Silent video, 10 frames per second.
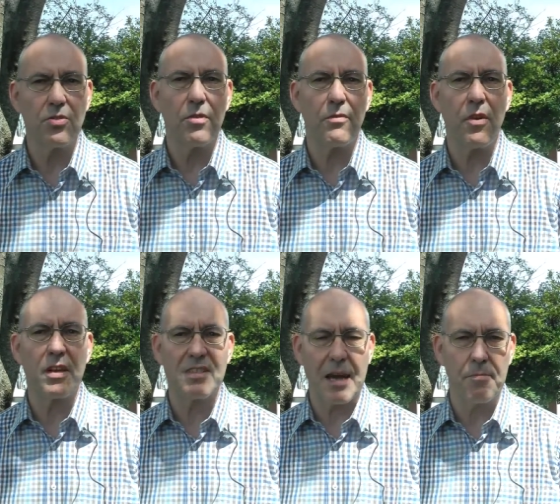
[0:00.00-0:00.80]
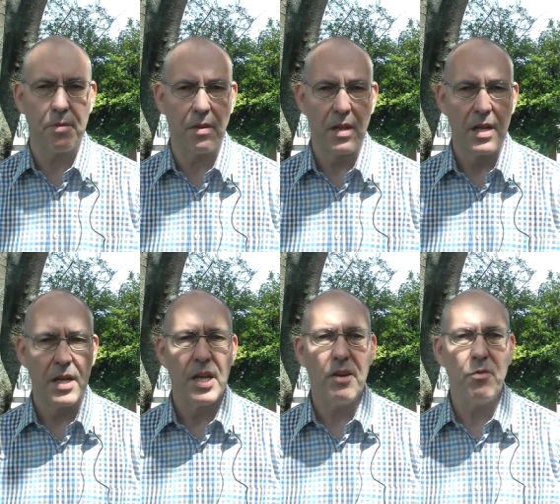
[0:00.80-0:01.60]
So, for example,
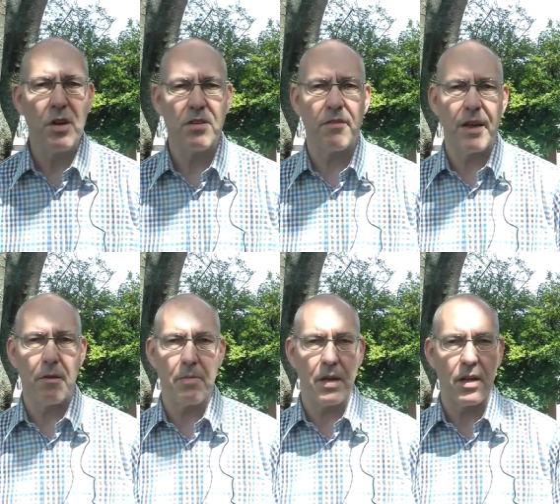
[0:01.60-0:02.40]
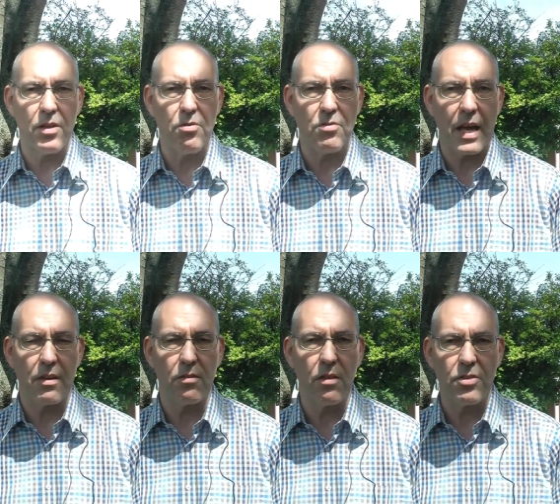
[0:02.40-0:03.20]
if we're developing a new
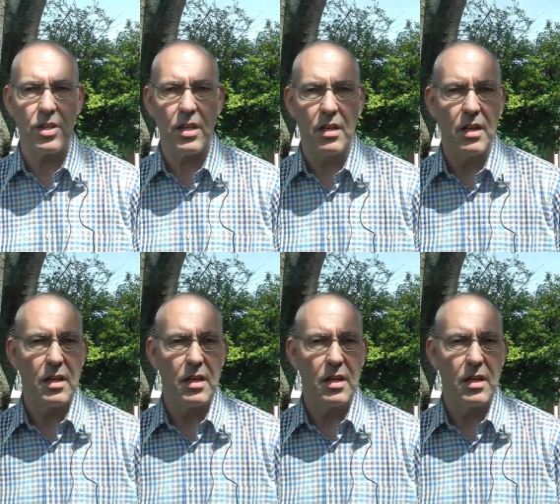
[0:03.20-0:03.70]
technology,